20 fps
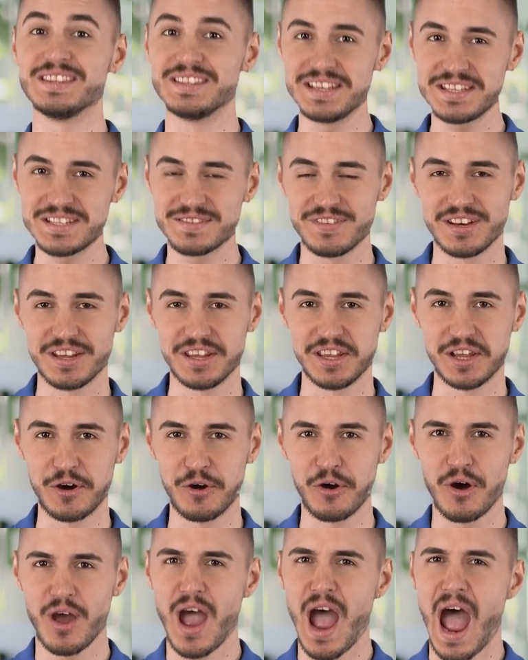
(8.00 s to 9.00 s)
this
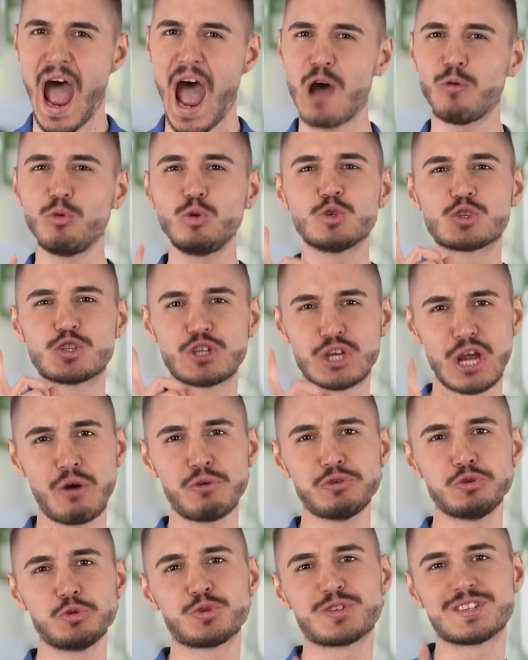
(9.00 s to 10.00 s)
video, I will show
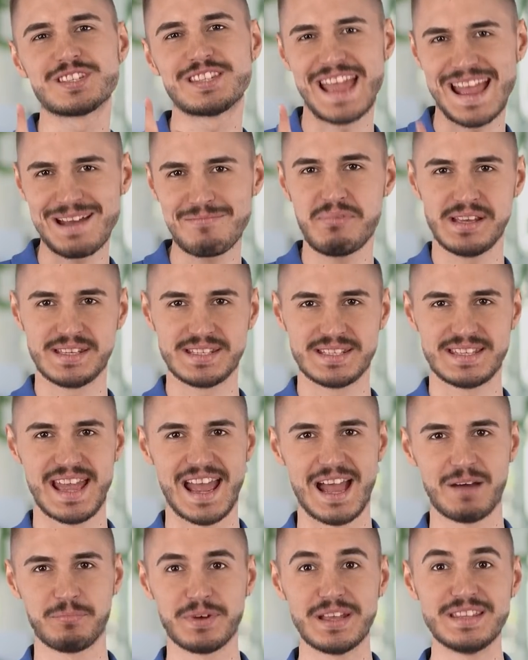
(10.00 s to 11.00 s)
you step by
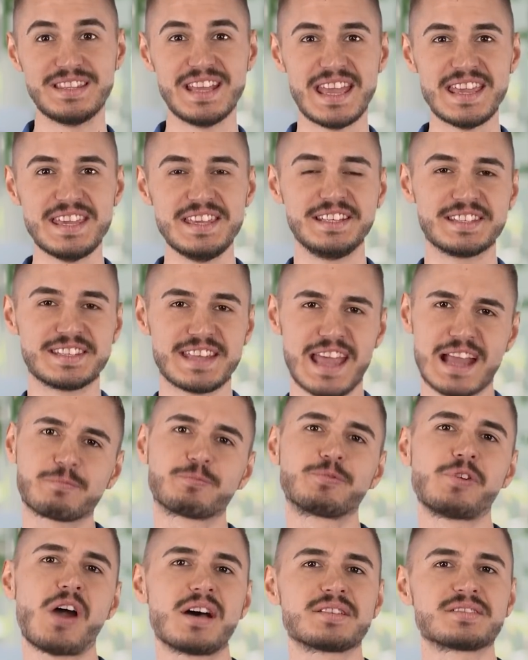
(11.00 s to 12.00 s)
step the
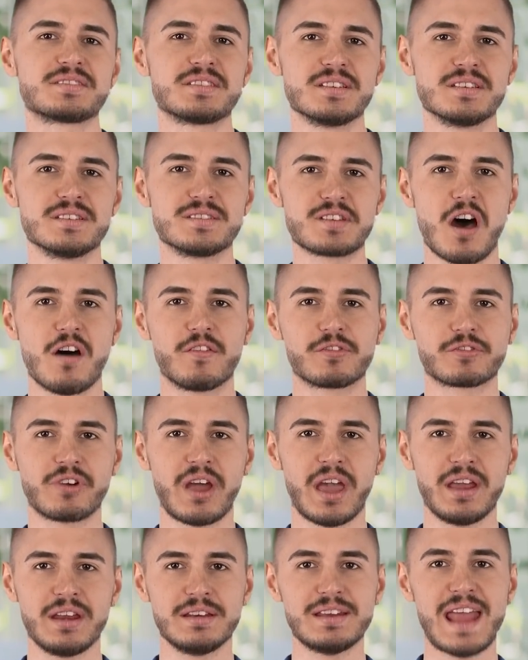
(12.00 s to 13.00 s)
exact process of
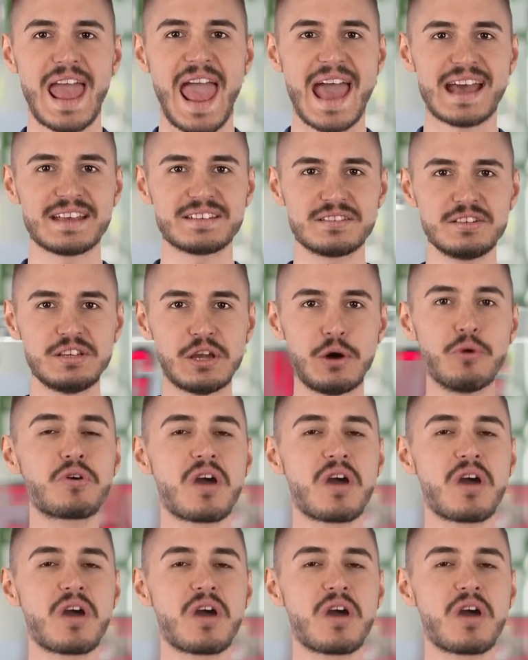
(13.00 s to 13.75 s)
creating SEO